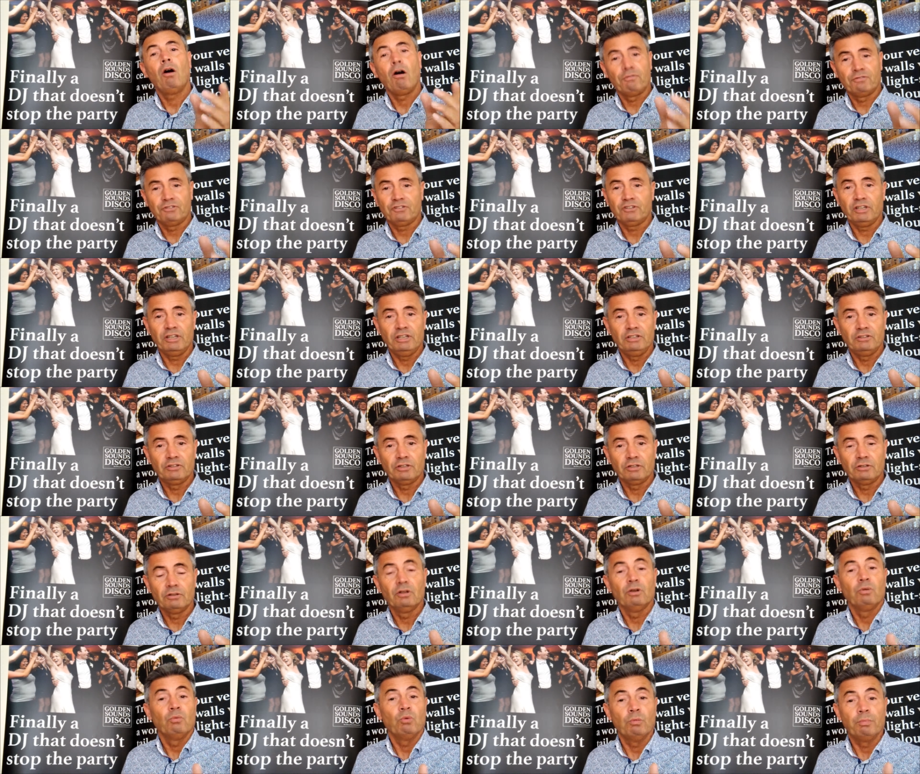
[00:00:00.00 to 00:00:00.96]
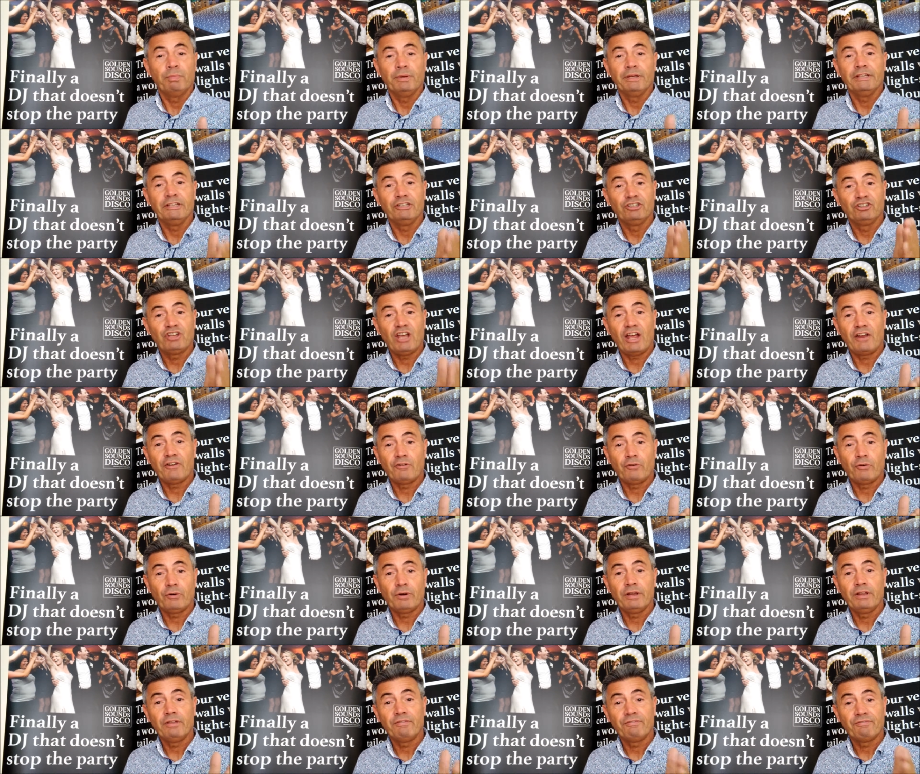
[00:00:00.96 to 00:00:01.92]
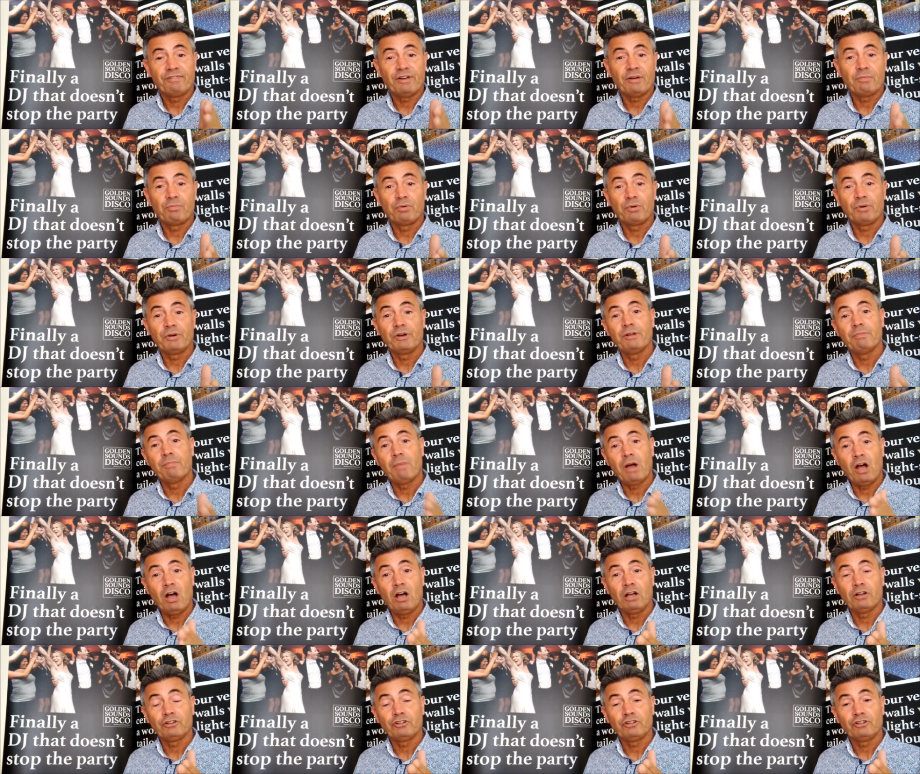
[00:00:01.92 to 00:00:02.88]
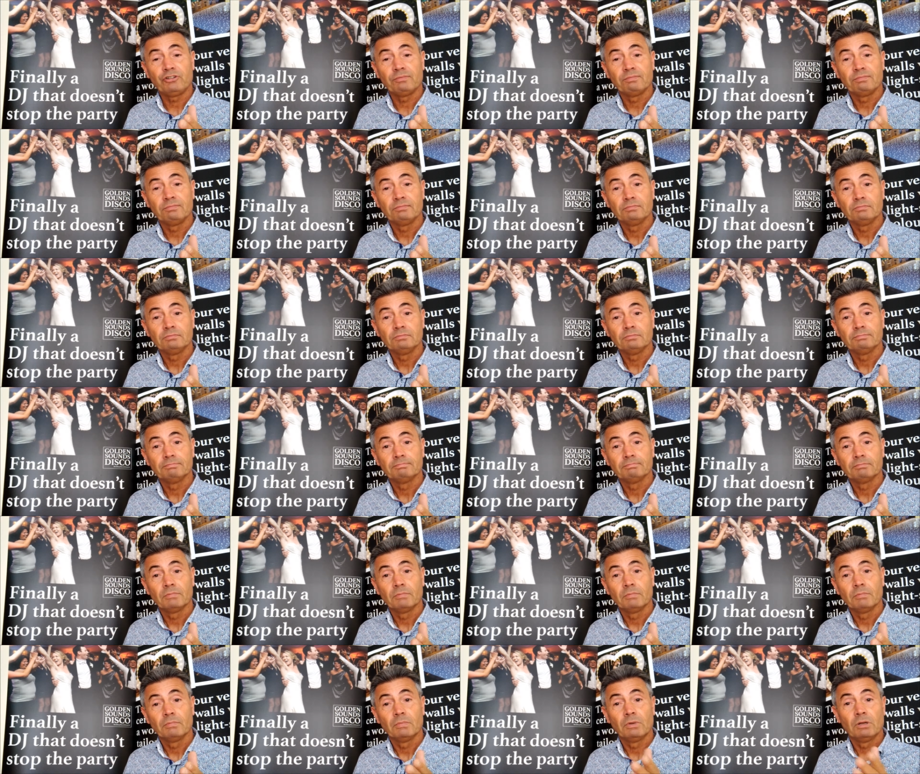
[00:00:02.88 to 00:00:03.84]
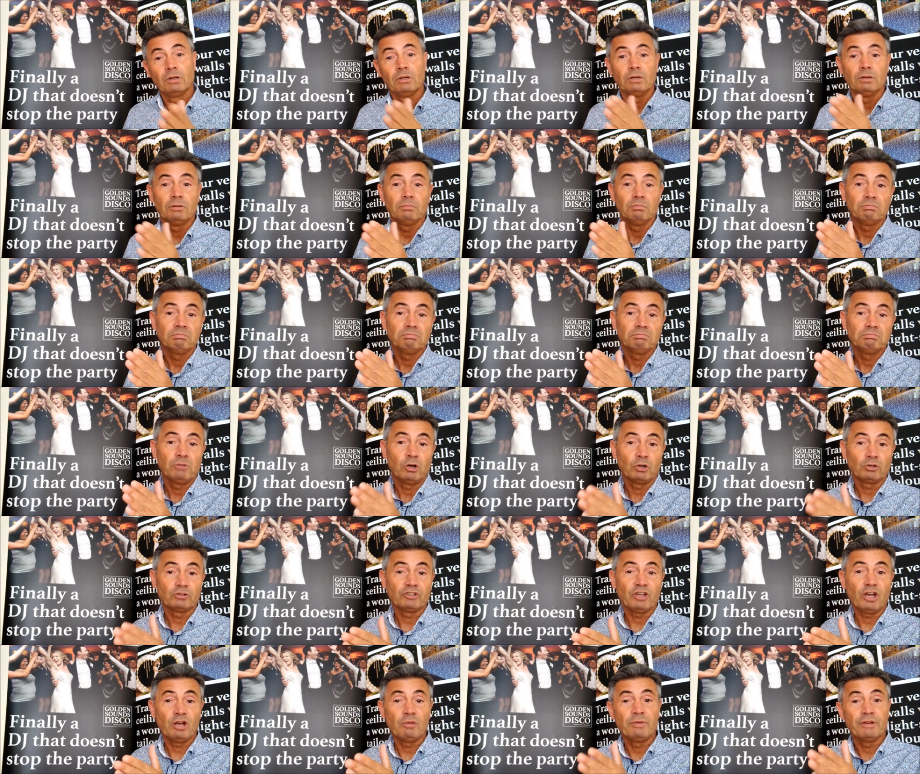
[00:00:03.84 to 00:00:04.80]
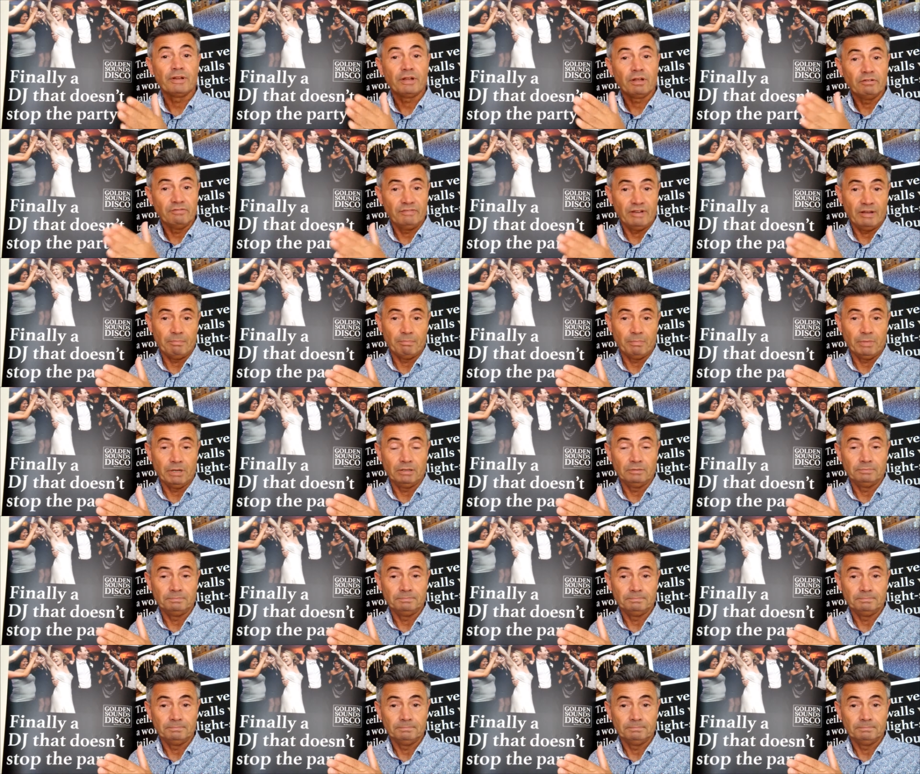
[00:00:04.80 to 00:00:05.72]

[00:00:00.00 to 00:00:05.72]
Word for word: Off-season will be January, February, March, October, November.